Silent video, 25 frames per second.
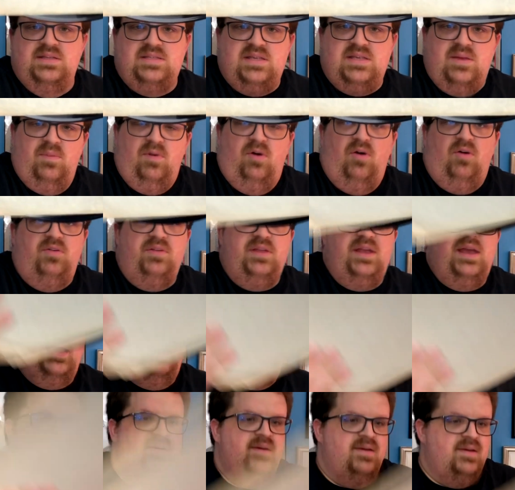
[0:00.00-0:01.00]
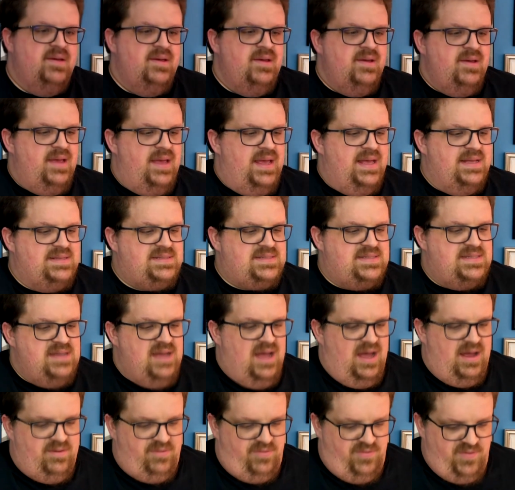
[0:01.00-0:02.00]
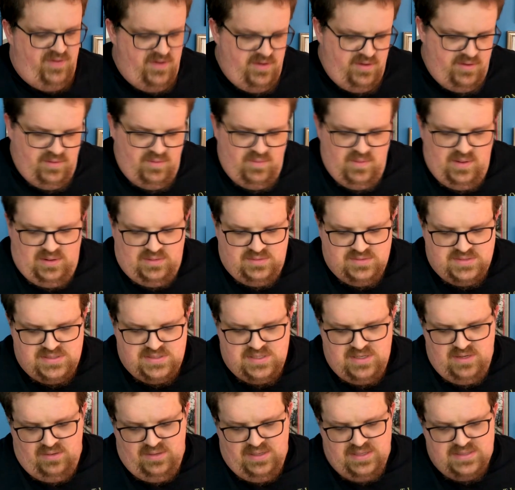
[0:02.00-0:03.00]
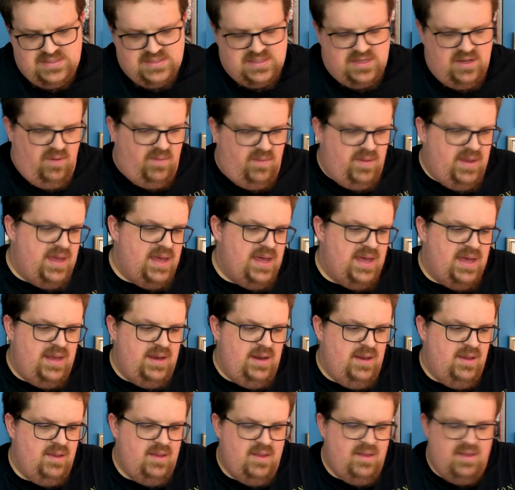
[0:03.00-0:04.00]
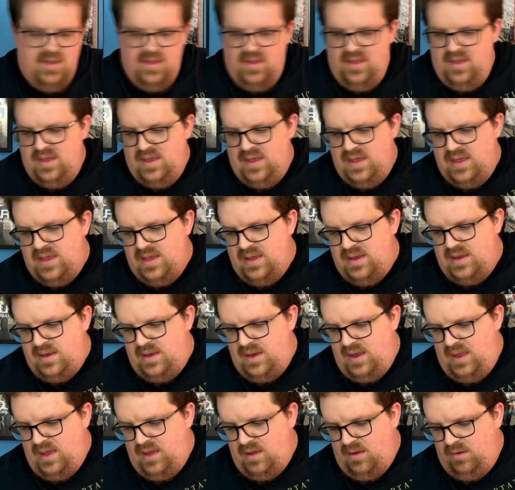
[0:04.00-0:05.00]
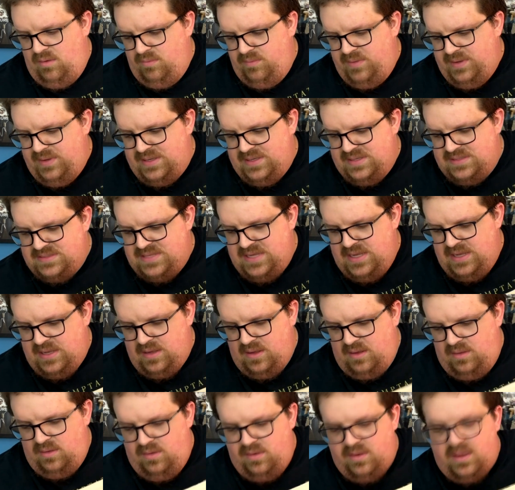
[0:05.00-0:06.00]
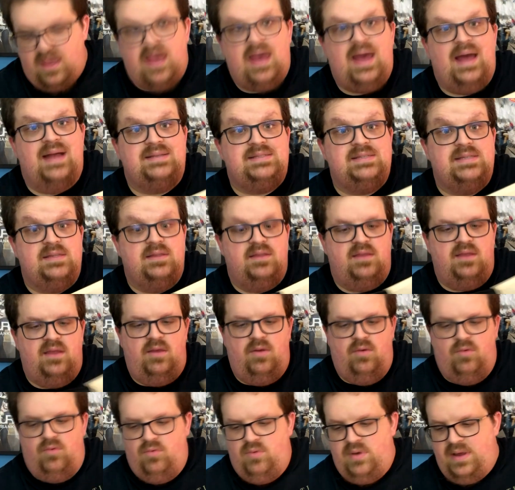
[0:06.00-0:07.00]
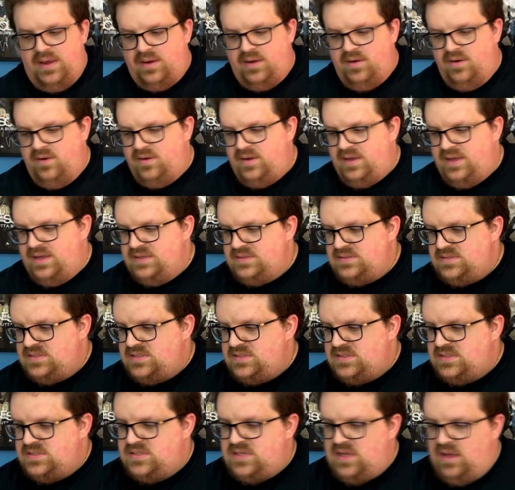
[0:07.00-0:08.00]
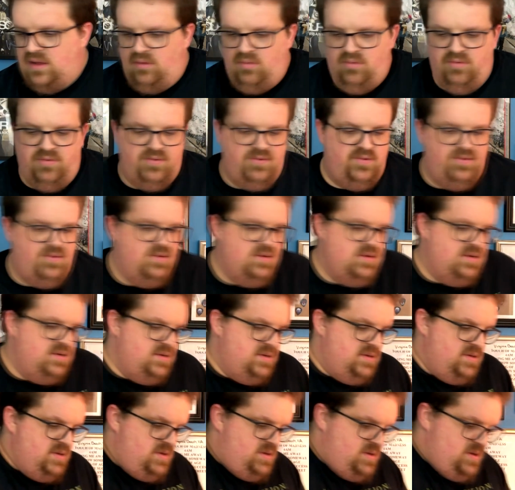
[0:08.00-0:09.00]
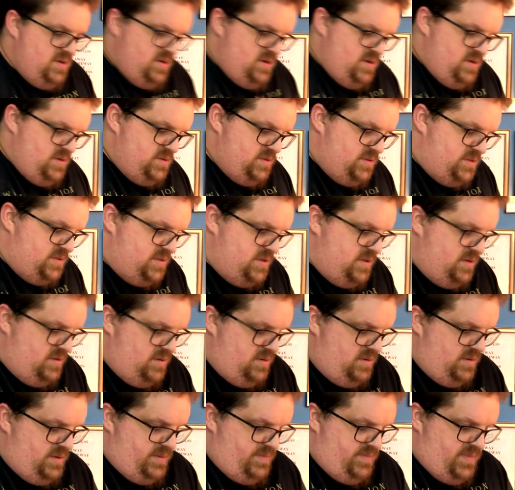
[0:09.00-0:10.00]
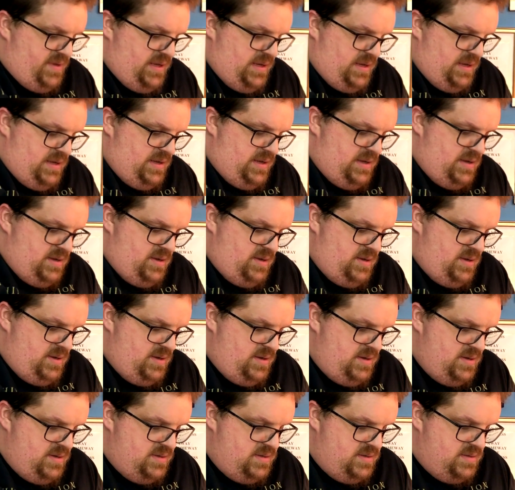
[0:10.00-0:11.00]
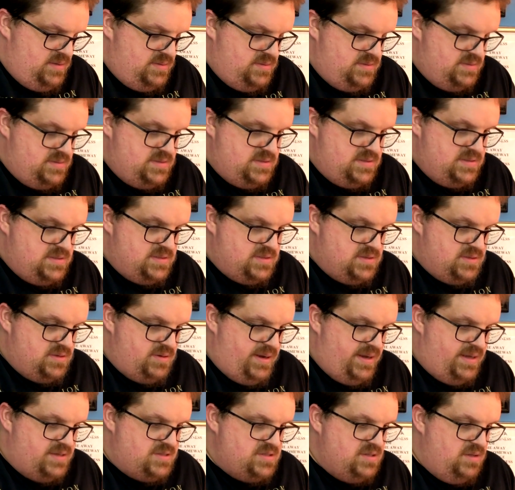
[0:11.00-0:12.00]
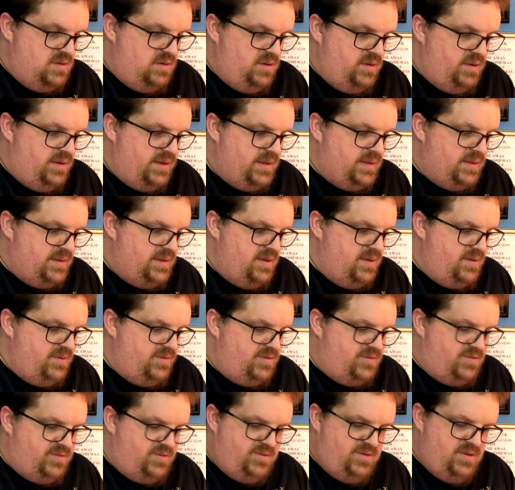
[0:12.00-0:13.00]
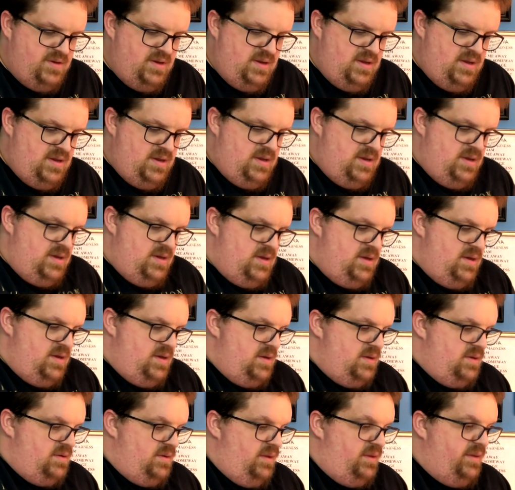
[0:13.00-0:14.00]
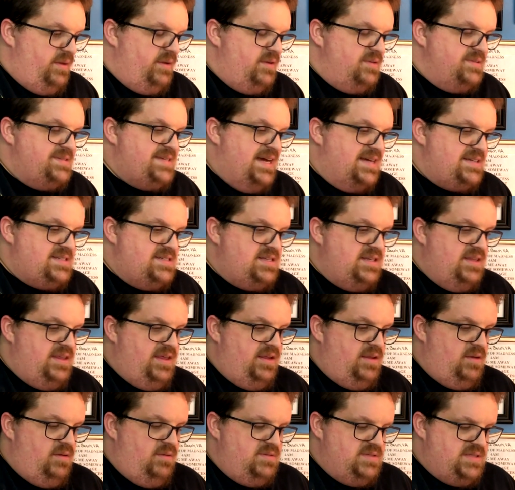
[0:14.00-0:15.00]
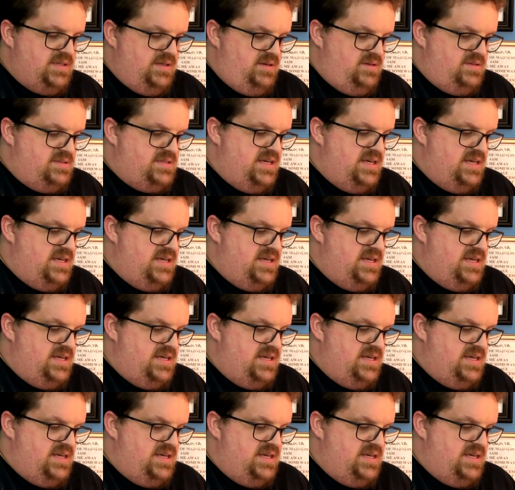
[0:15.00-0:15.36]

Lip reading: as I'm holding it, it's not faring well. So let's go ahead, and now we can take a look at the record itself. So let me scratch a look at this. A little dusty. The other one was a little